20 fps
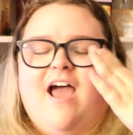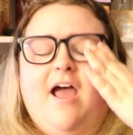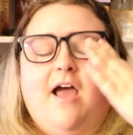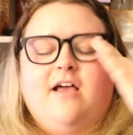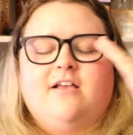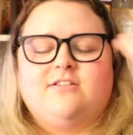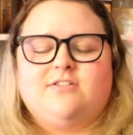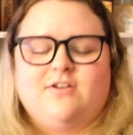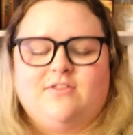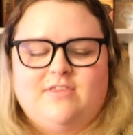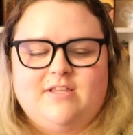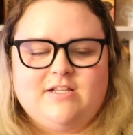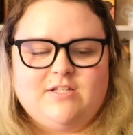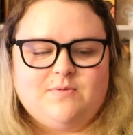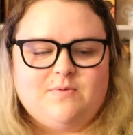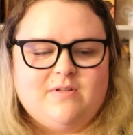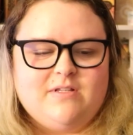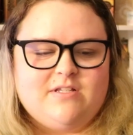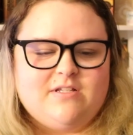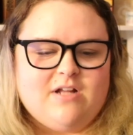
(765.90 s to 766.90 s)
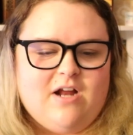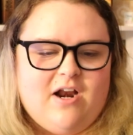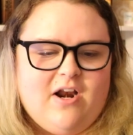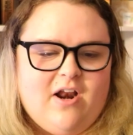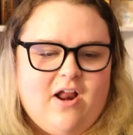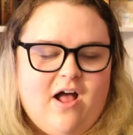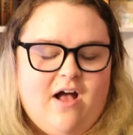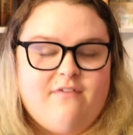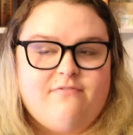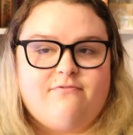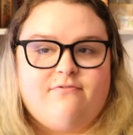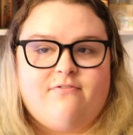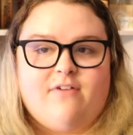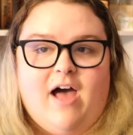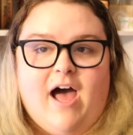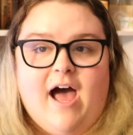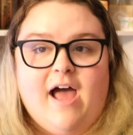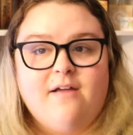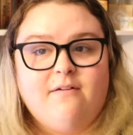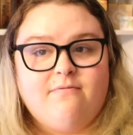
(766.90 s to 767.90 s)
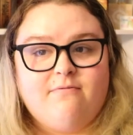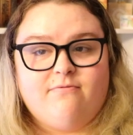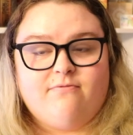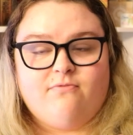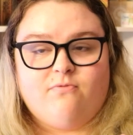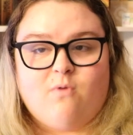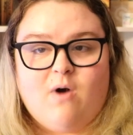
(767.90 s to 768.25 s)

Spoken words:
so this one started off, I've